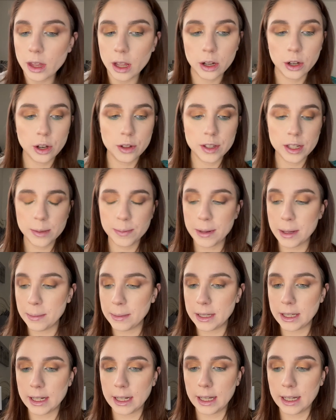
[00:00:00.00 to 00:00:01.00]
Could this be a
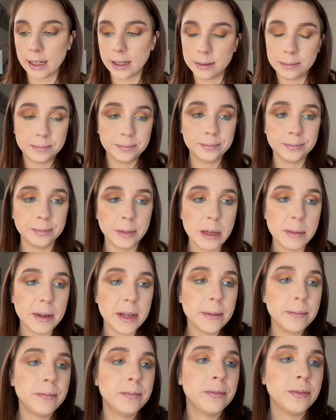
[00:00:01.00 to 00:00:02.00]
mistake? Maybe.
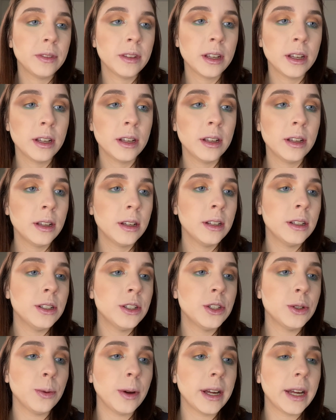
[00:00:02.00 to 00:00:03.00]

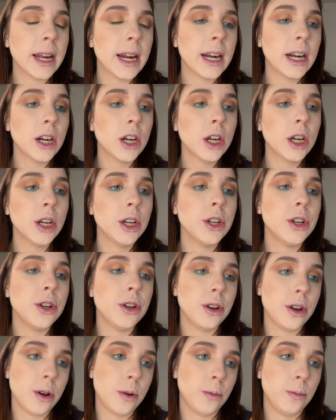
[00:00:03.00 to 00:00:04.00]
Do I care?
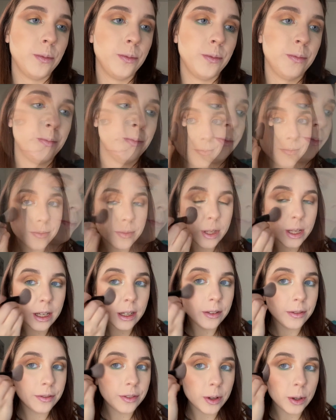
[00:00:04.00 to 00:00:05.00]
No.
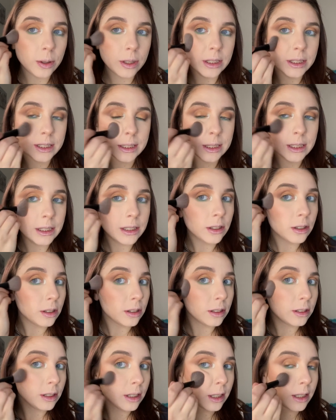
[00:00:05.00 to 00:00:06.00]
And focus it
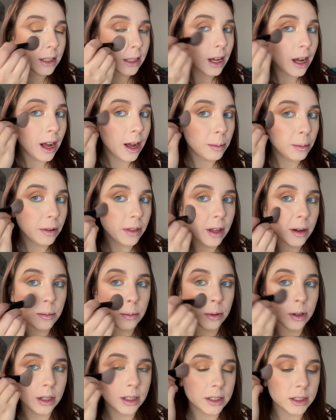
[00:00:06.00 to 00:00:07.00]
on the top of that
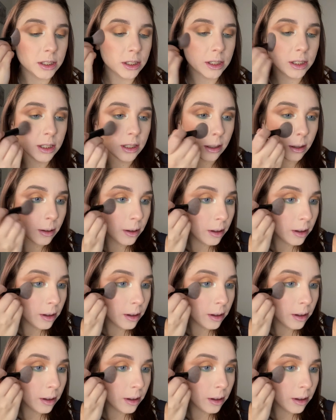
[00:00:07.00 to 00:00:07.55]
bronzer.